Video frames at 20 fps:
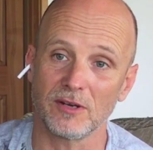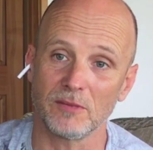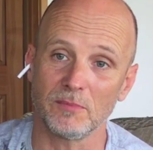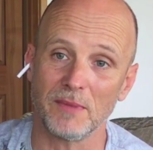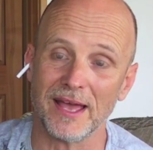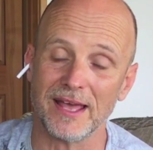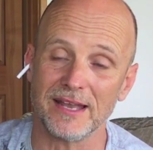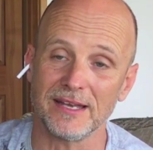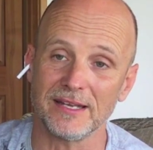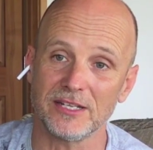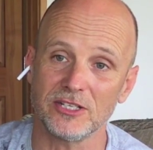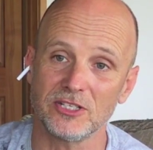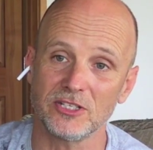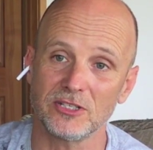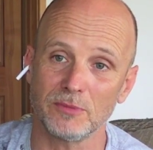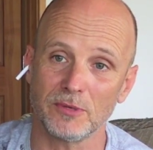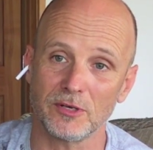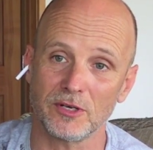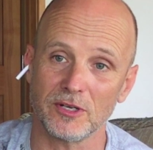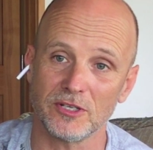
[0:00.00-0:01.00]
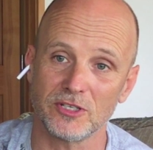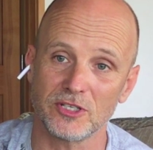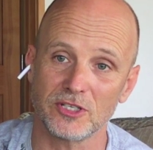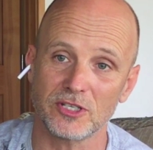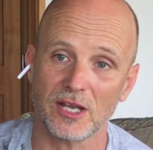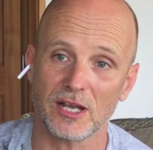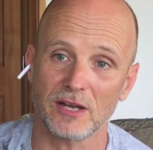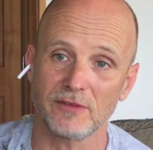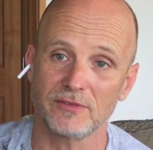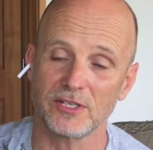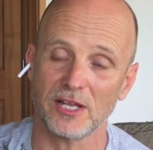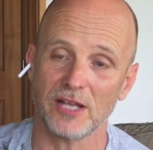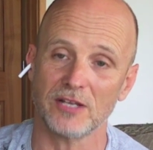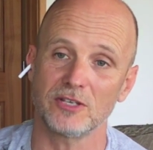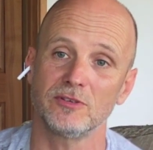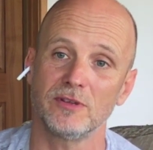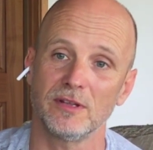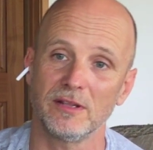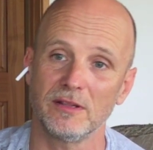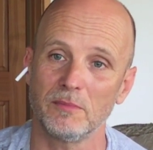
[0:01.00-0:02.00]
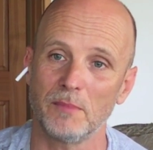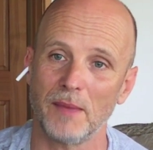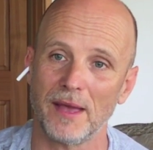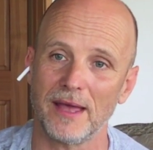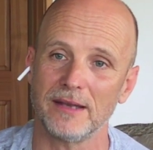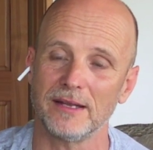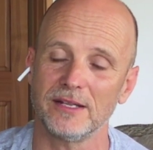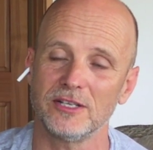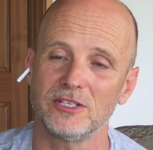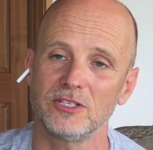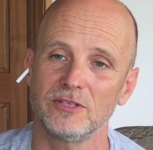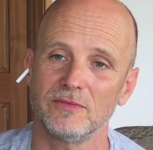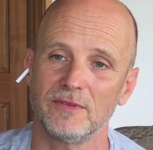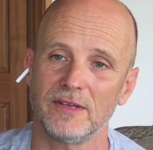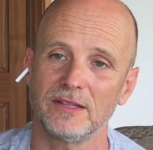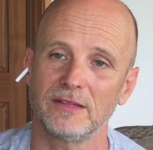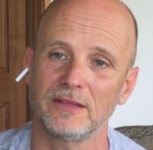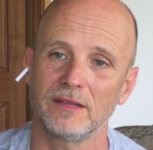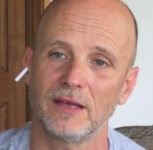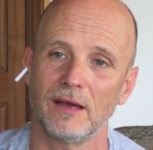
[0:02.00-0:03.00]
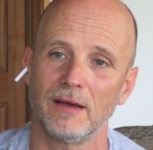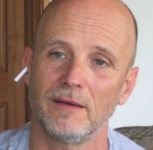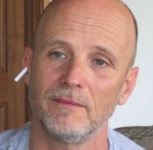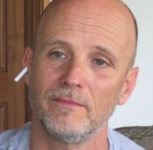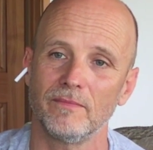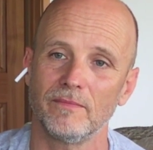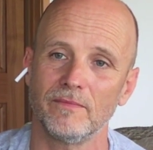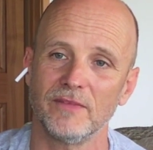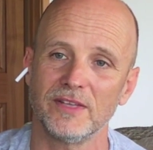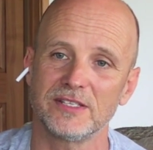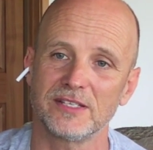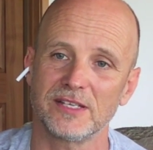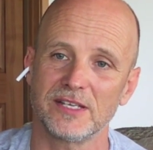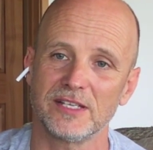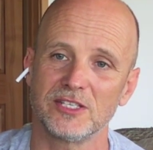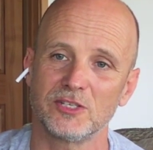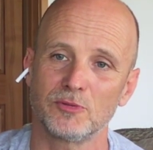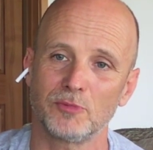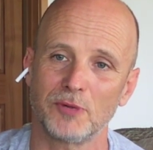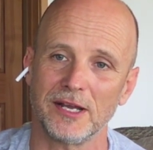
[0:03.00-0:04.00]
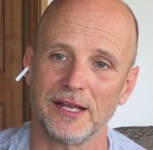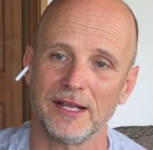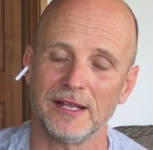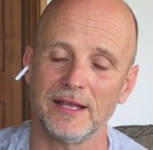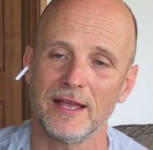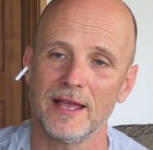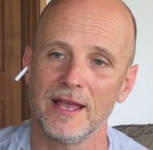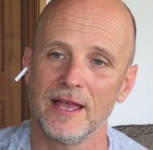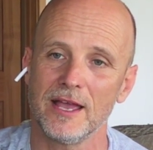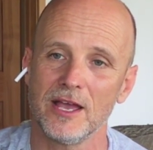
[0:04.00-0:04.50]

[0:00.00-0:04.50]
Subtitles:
on a bandage where you just kind of saturate the bandage with skin spray